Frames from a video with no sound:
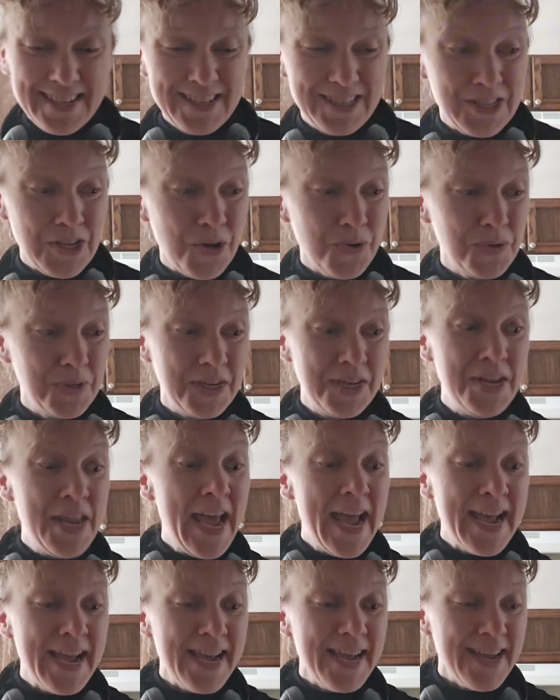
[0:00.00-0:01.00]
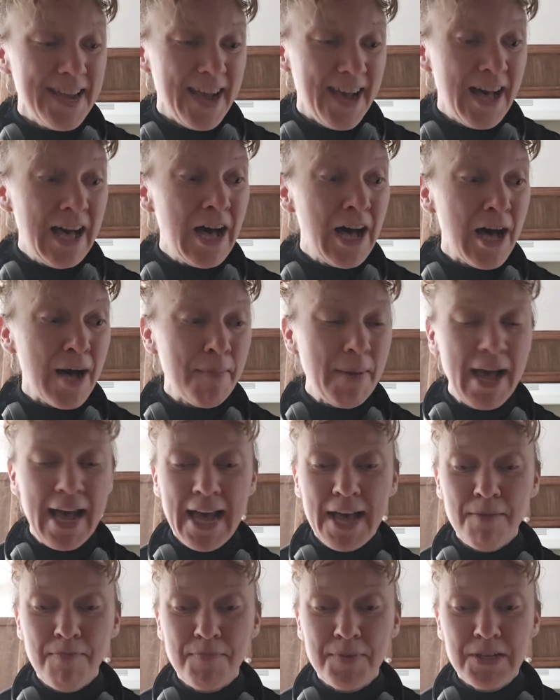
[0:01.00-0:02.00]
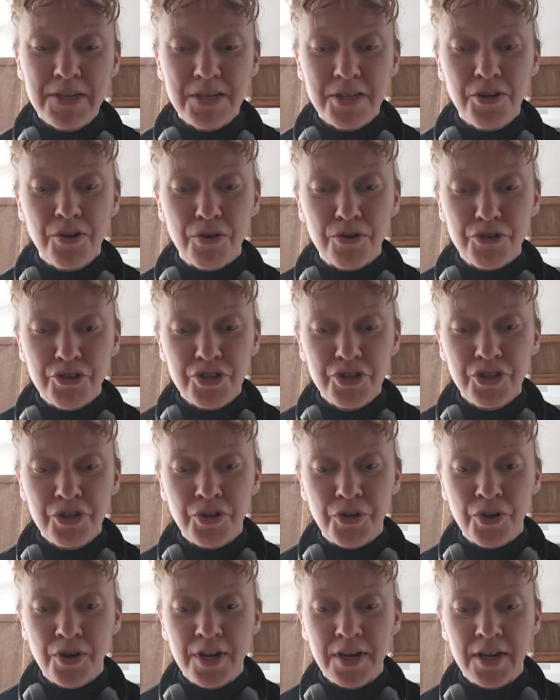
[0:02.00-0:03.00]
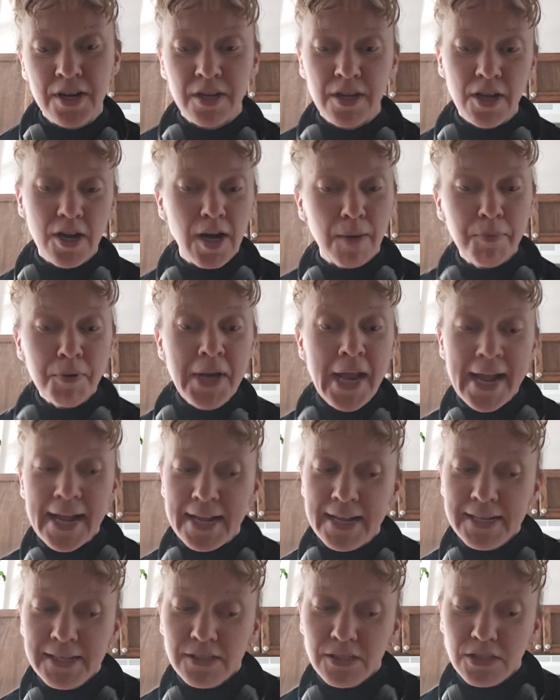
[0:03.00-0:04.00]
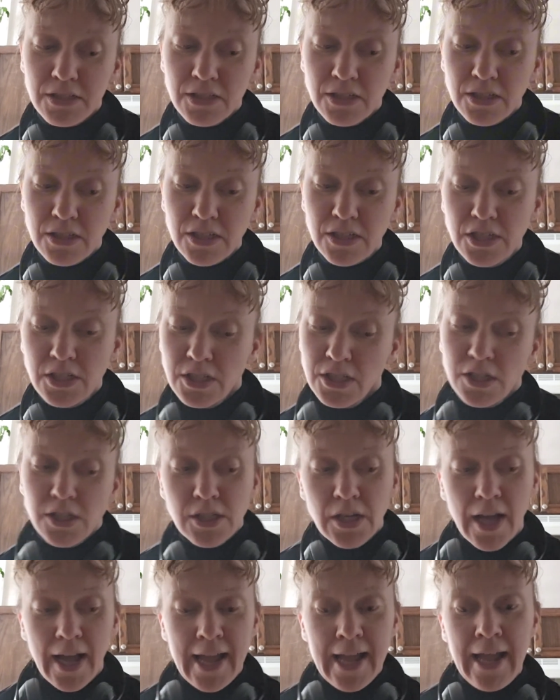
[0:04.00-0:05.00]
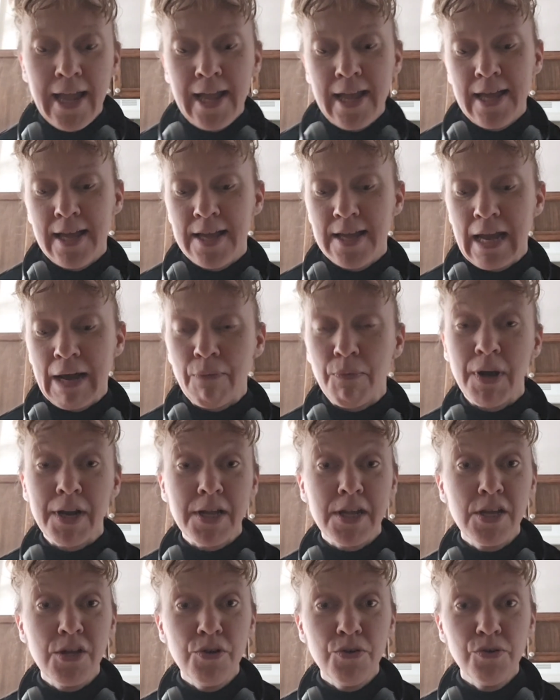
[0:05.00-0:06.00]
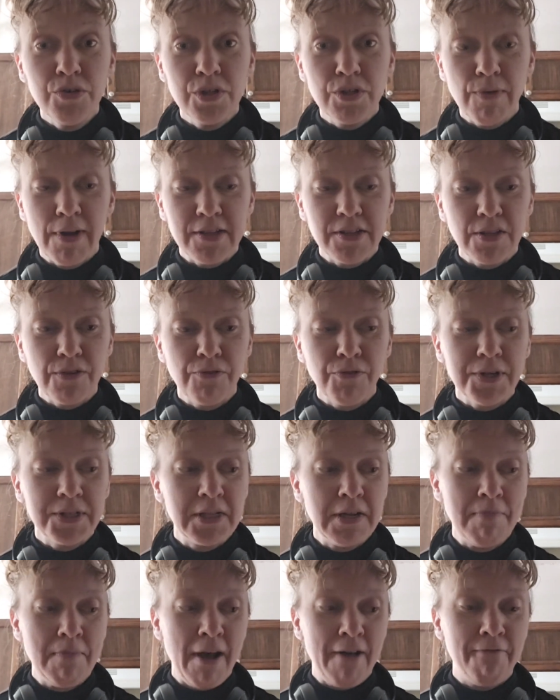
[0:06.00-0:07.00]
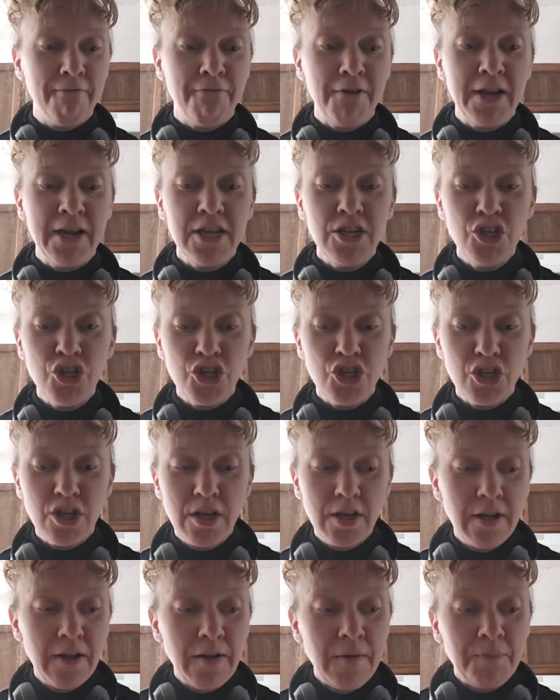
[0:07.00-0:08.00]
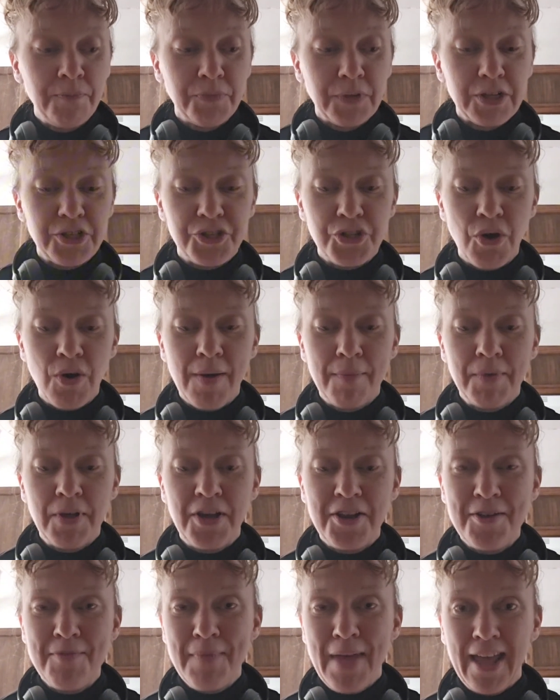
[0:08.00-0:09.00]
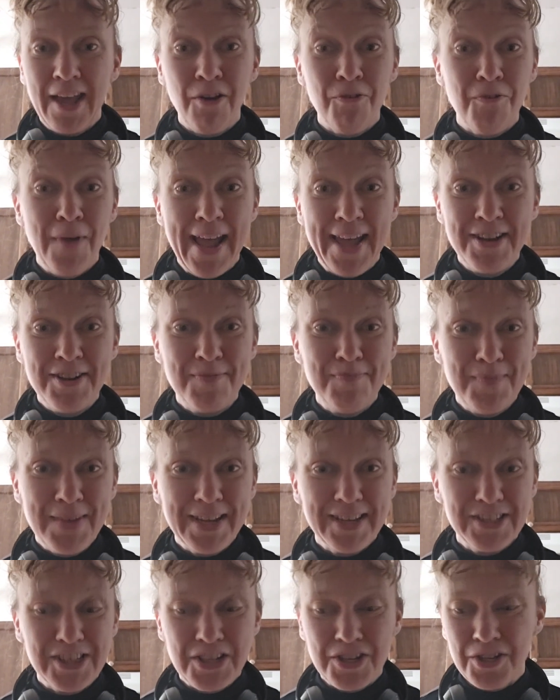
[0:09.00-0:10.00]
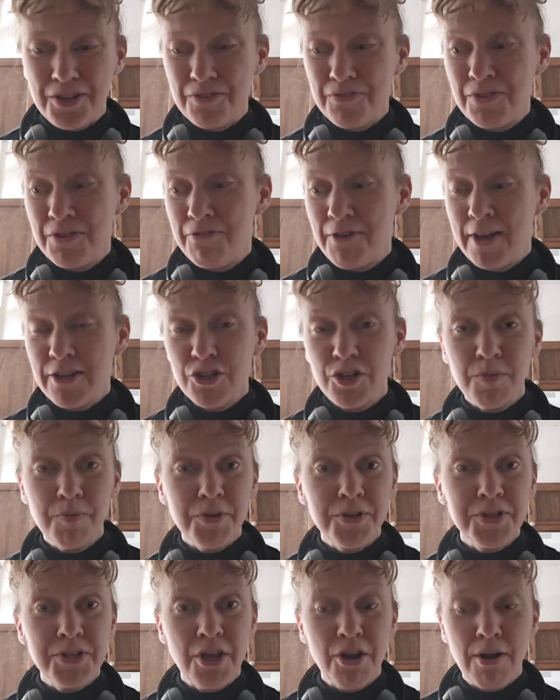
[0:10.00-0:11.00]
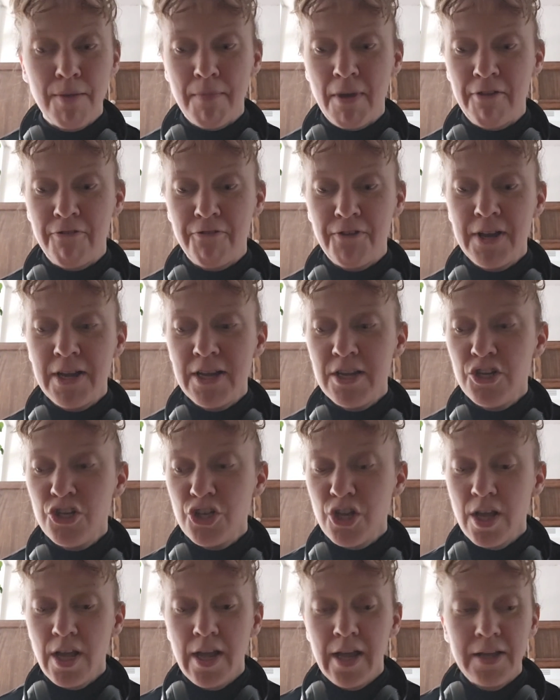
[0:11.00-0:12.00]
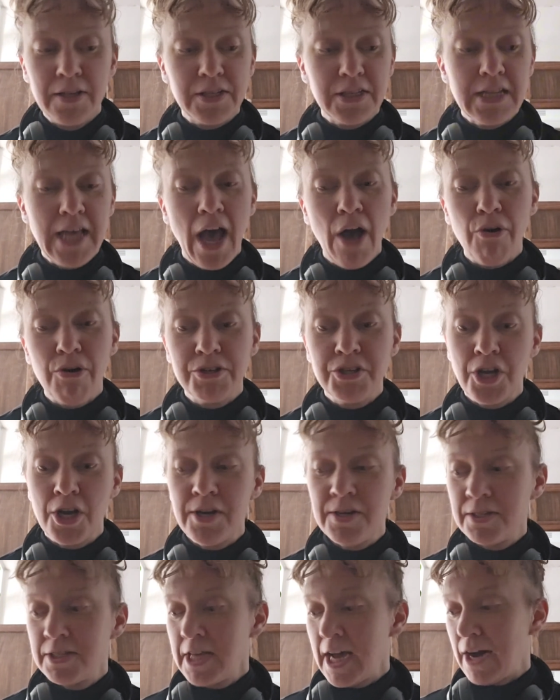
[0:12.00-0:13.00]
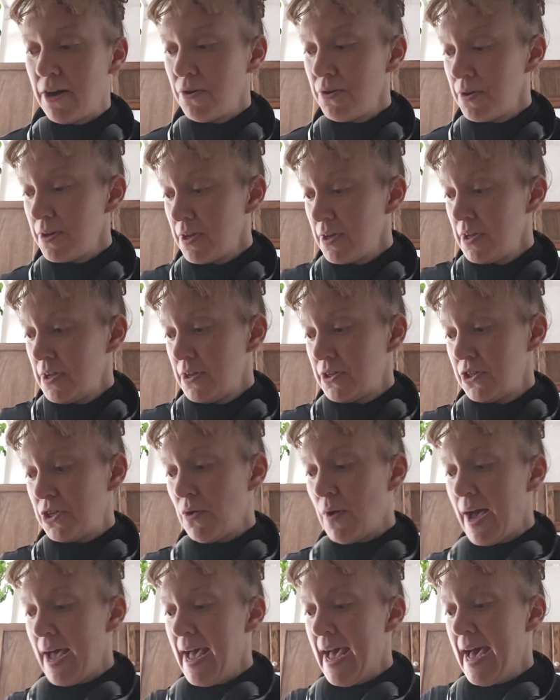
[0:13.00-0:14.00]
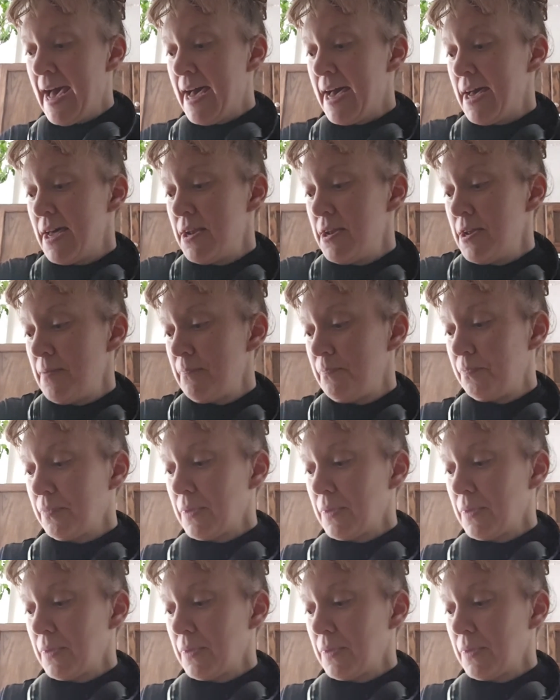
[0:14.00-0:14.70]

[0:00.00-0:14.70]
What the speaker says: So today, I hadn't been to the grocery store in a couple of days, and I want to use the rest of what's in my fridge. So I'm gonna make a random mix of the vegetables that are in my fridge, see how it turns out. So I had